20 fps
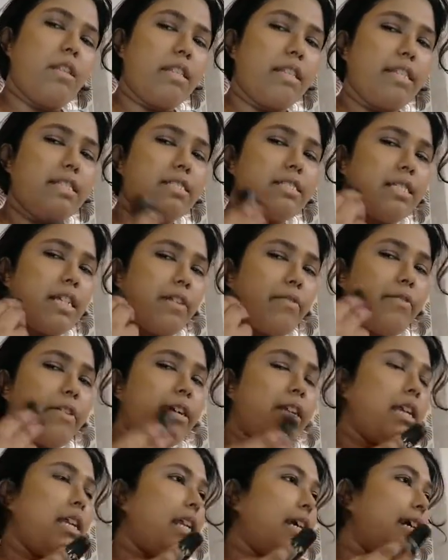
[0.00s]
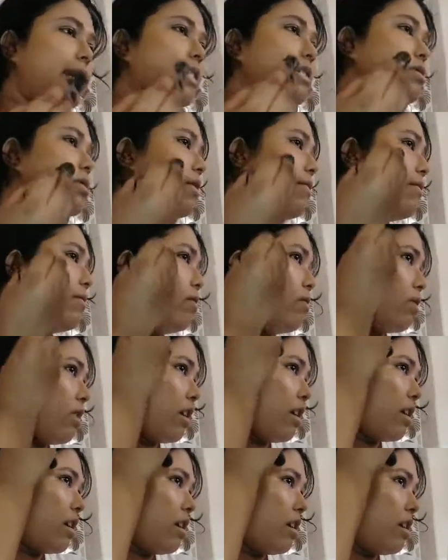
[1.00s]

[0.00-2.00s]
This is like very light. It's not even looking.